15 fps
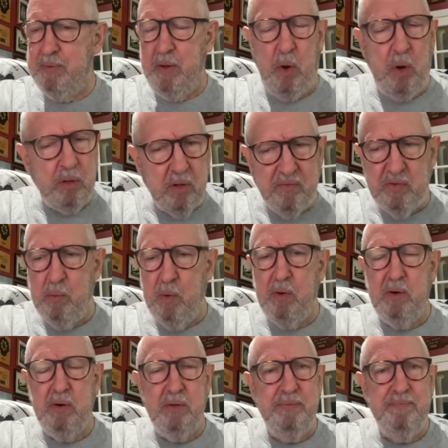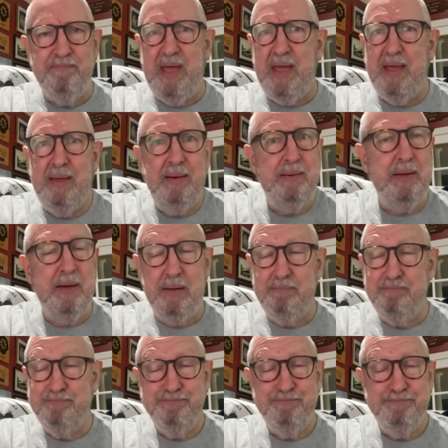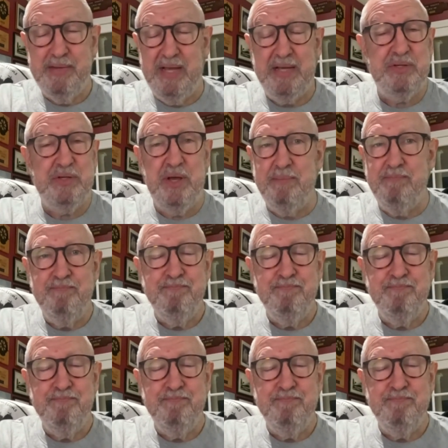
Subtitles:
all over the world. And like I said,